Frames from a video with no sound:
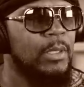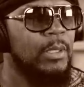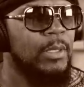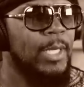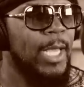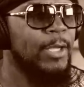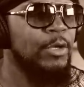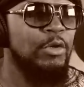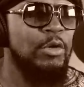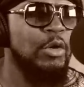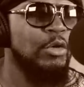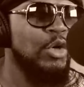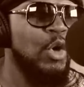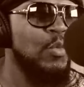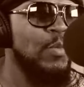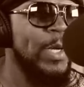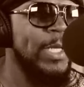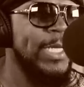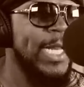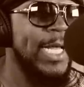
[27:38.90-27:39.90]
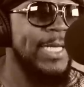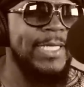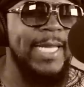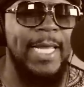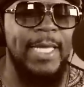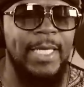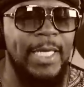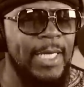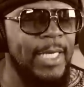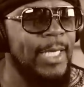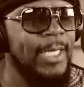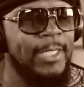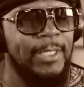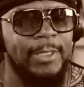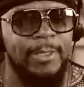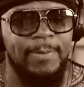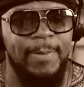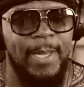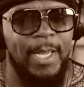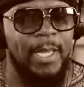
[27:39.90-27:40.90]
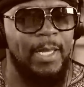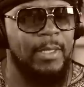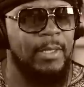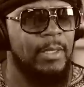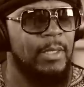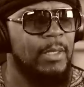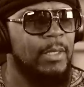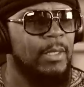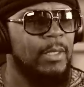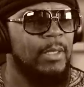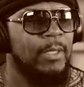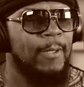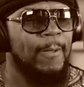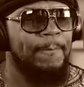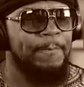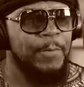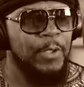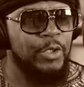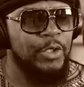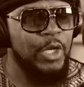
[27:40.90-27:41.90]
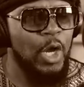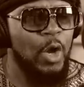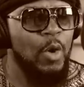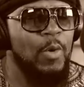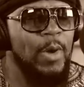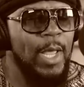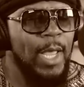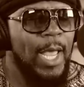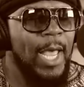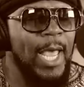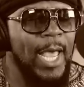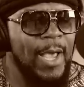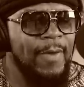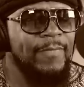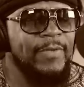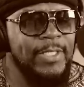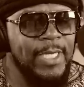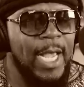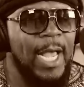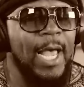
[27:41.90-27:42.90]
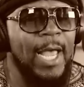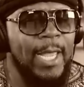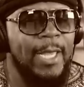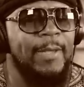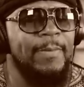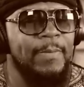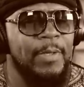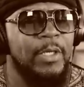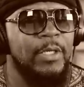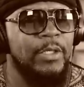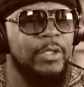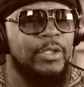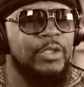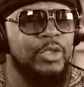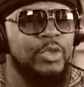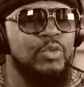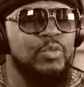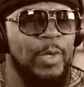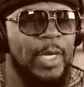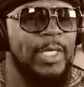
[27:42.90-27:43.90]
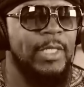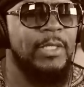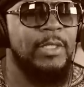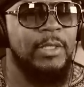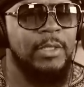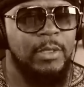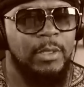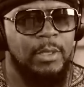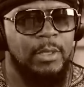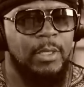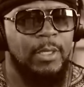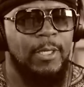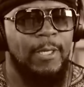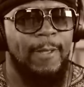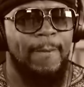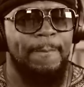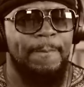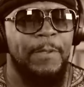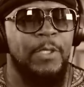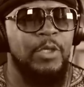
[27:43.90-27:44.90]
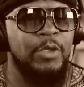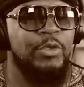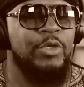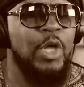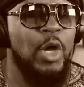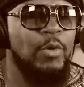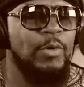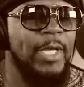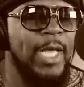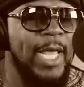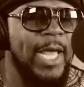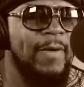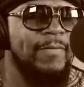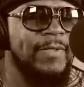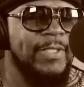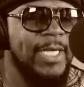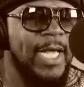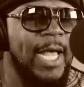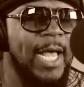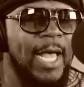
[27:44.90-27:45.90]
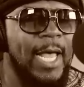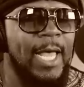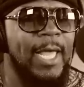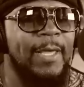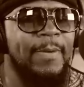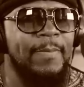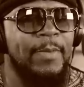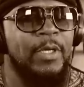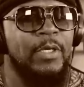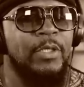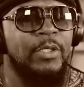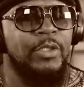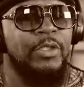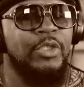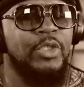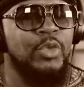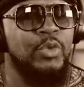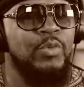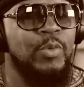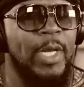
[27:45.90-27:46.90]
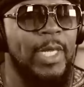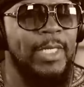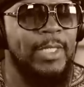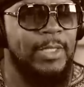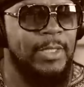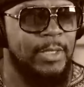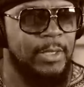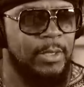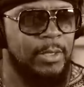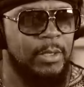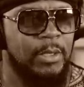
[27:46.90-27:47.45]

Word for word: And you don't know when that day is, man. You don't have time to waste. You don't have time to waste.